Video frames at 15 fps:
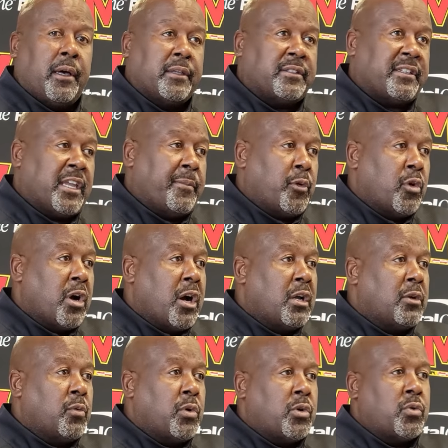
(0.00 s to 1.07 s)
Sam
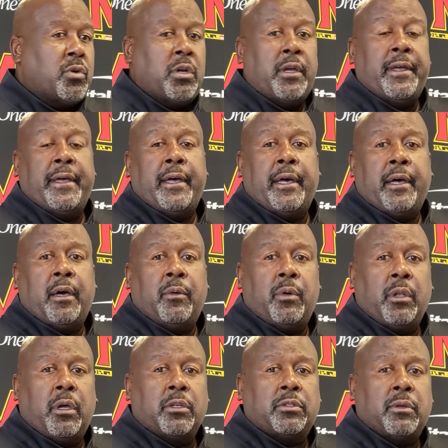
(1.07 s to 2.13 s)
O'Connell.
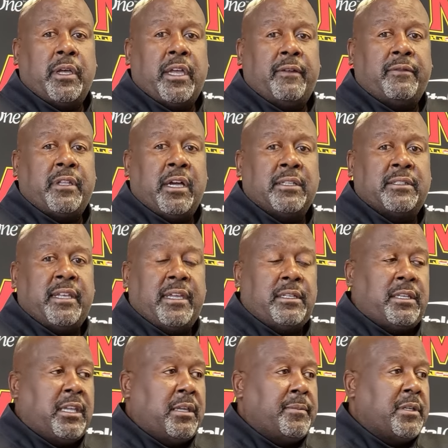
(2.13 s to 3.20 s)
We'll also have Dante
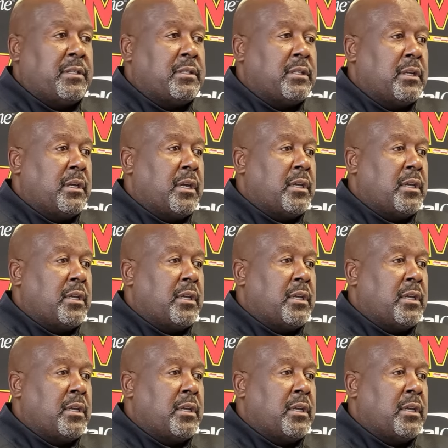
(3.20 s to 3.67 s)
Demas,